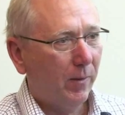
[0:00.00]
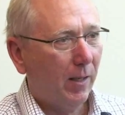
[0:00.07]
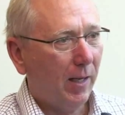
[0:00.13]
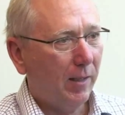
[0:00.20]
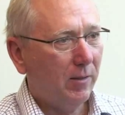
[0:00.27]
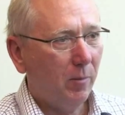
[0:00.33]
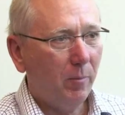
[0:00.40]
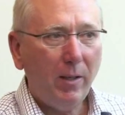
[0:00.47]

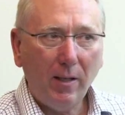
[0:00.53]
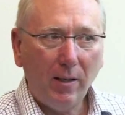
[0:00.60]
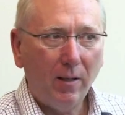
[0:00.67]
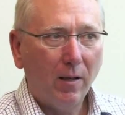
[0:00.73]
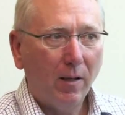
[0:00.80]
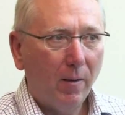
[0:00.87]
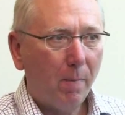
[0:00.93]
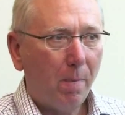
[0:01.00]
And to
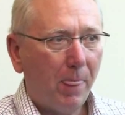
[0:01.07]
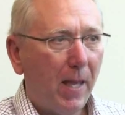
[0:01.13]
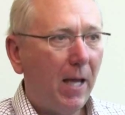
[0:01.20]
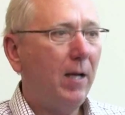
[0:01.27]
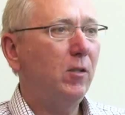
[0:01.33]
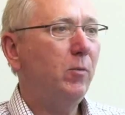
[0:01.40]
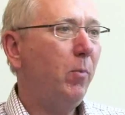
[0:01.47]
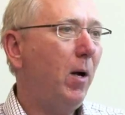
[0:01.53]
me,
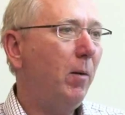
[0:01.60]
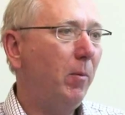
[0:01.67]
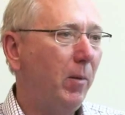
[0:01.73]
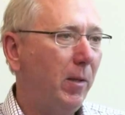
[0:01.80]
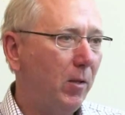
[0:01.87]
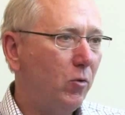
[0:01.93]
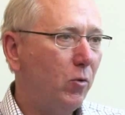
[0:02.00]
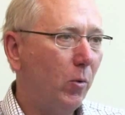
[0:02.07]
that is
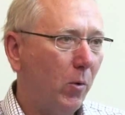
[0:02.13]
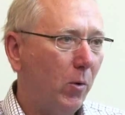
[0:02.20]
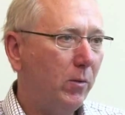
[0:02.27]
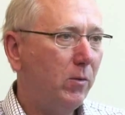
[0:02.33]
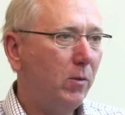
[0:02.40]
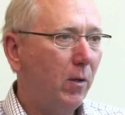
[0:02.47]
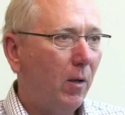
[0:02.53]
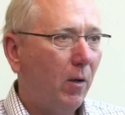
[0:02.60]
probably the
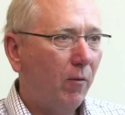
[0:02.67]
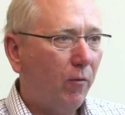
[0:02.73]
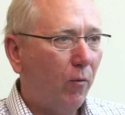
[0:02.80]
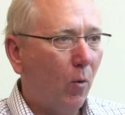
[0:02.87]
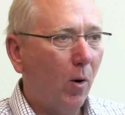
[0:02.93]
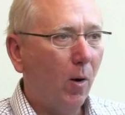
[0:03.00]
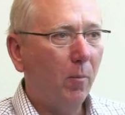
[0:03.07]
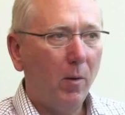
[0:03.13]
truest
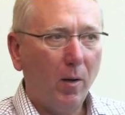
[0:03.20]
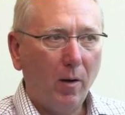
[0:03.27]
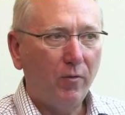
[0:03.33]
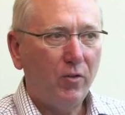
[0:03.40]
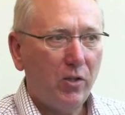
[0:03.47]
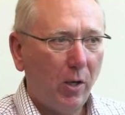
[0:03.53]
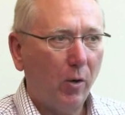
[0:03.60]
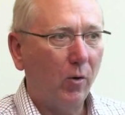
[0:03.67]
form
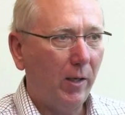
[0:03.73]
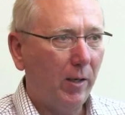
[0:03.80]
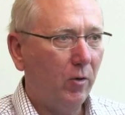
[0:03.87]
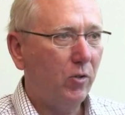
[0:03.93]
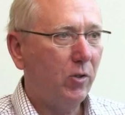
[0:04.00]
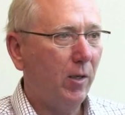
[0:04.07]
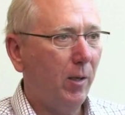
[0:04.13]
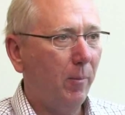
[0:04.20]
of shared
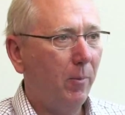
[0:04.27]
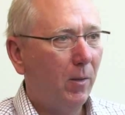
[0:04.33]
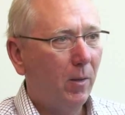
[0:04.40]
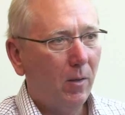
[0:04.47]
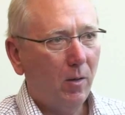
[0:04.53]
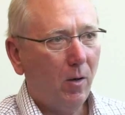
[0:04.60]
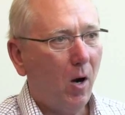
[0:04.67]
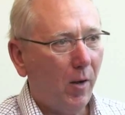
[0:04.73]
leadership
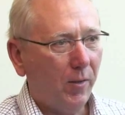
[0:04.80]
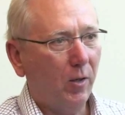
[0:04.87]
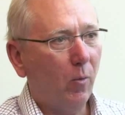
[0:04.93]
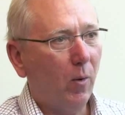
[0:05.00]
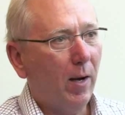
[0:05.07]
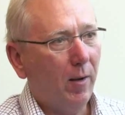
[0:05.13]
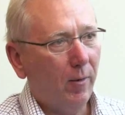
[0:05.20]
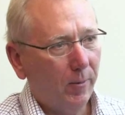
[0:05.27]
on the
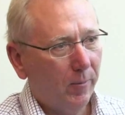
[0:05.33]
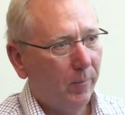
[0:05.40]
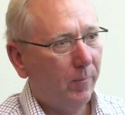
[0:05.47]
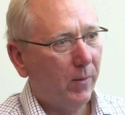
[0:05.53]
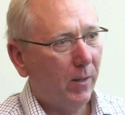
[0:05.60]
ground